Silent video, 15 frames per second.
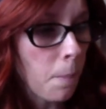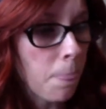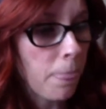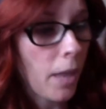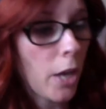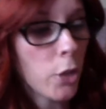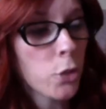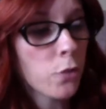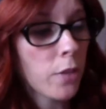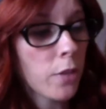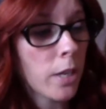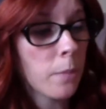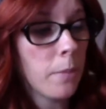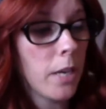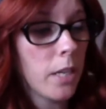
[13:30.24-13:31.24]
I also
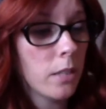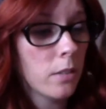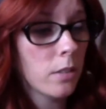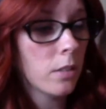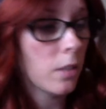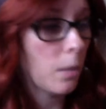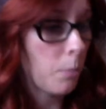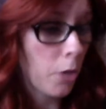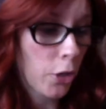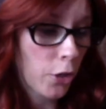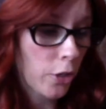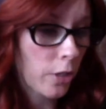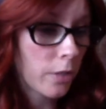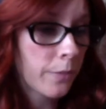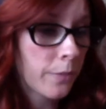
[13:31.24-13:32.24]
recommend a
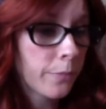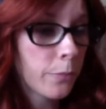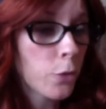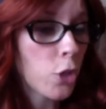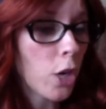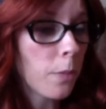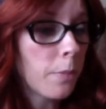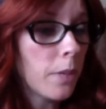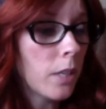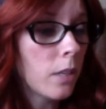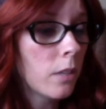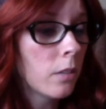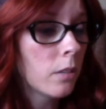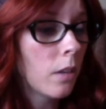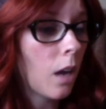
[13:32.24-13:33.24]
marker,
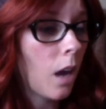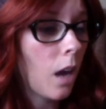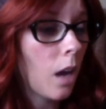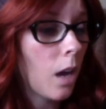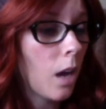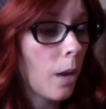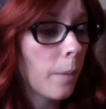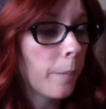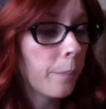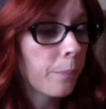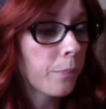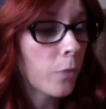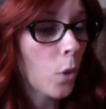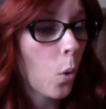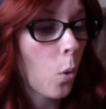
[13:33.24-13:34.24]
Sharpie,
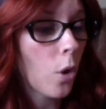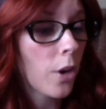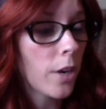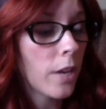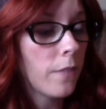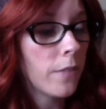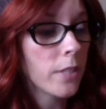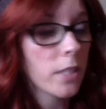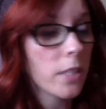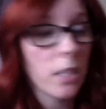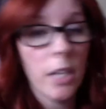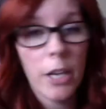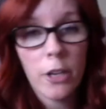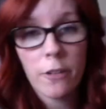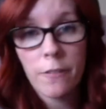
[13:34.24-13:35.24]
or if it's a
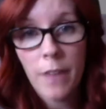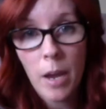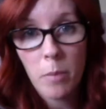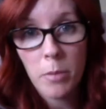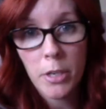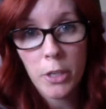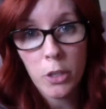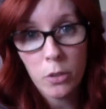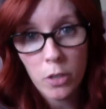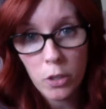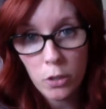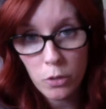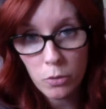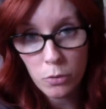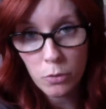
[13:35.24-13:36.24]
lighter fabric, you
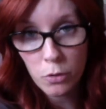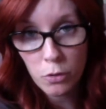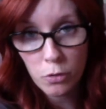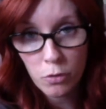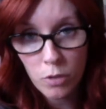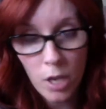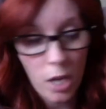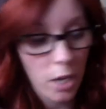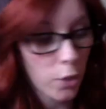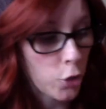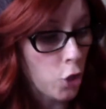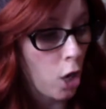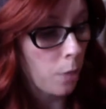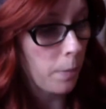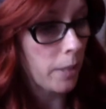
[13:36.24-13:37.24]
can use
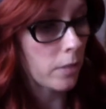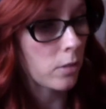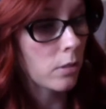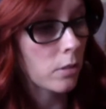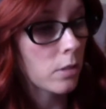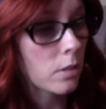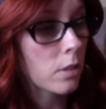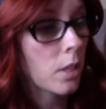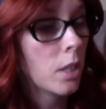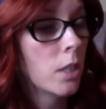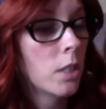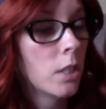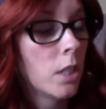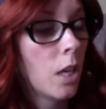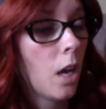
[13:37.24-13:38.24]
chalk pencils
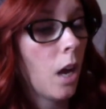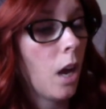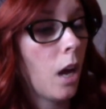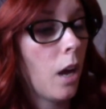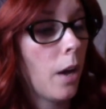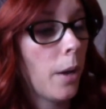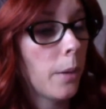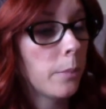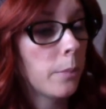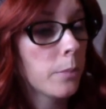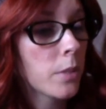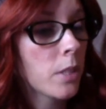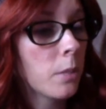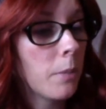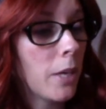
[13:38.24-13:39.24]

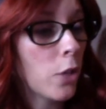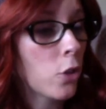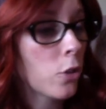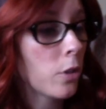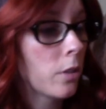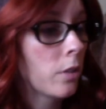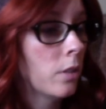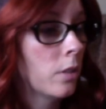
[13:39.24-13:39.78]
to make your